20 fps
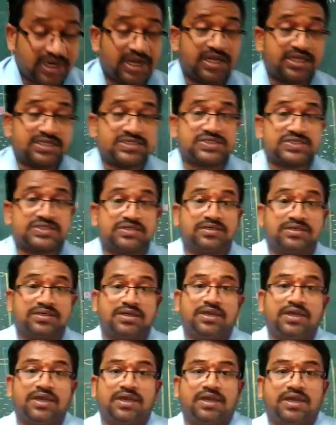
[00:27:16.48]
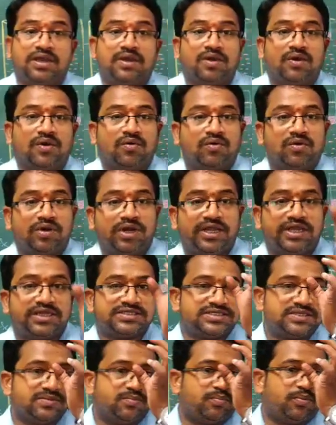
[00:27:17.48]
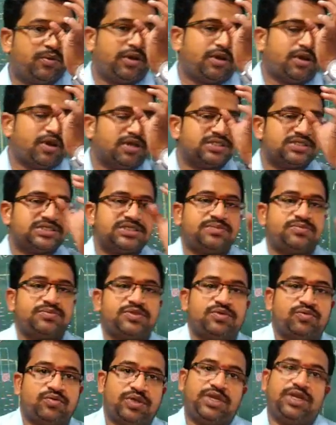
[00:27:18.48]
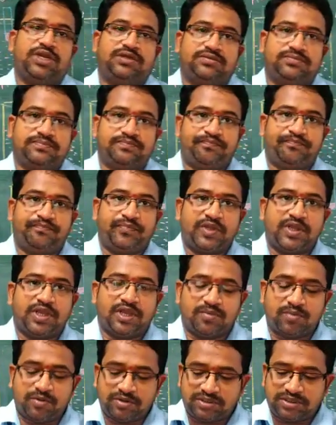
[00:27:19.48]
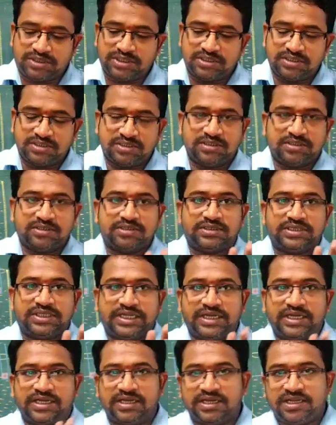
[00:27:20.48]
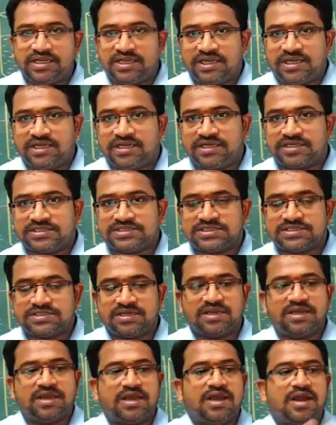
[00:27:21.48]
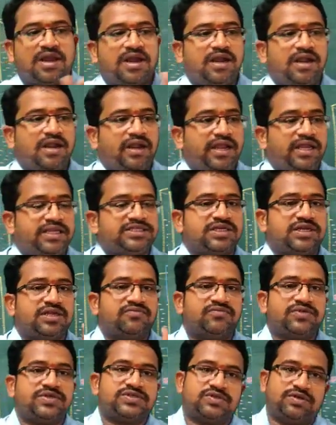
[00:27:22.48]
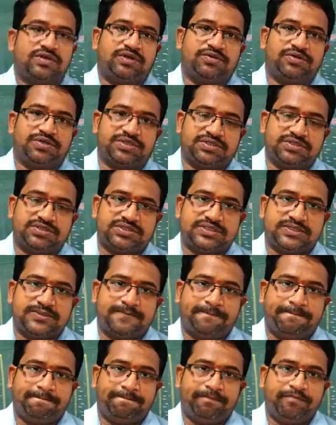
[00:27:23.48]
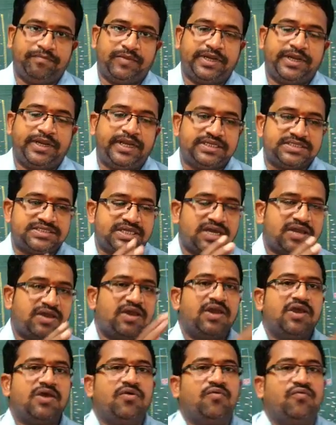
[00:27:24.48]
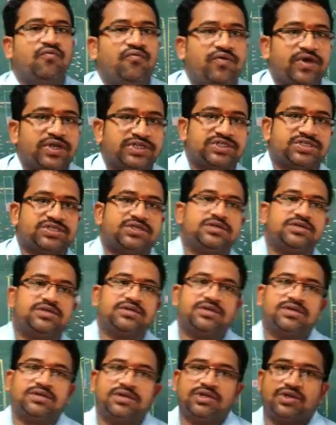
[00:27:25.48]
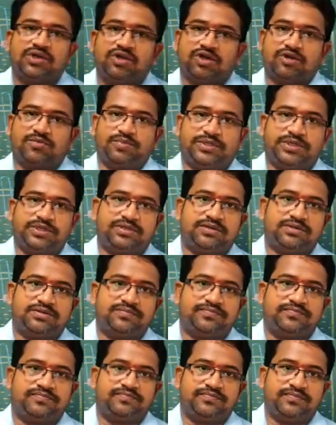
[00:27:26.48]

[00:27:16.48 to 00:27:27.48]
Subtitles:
class only a simple concept we learn about the indicators and nature of the solutions. It is the first topic.